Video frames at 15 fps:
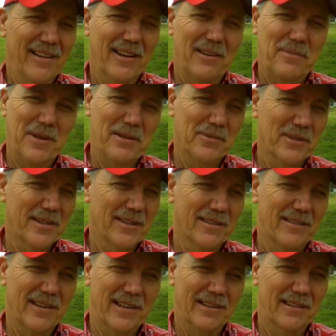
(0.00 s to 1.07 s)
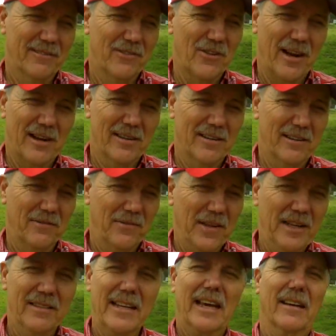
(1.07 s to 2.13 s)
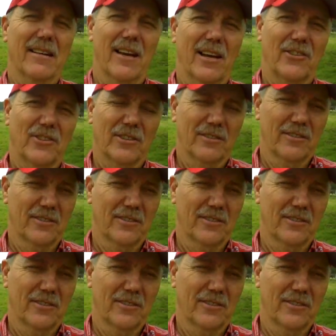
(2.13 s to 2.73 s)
Now people could try to defeat that logic